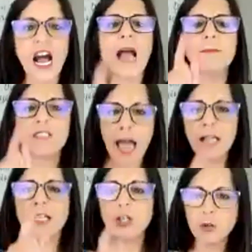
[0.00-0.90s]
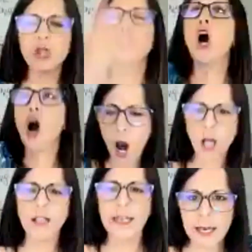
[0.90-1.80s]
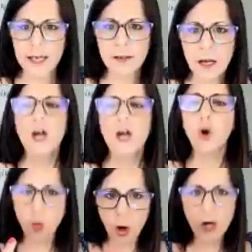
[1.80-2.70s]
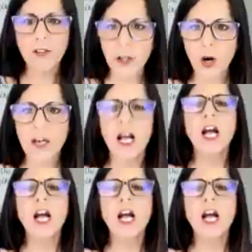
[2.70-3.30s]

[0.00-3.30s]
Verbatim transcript: I'm telling you to call in the word of the Lord,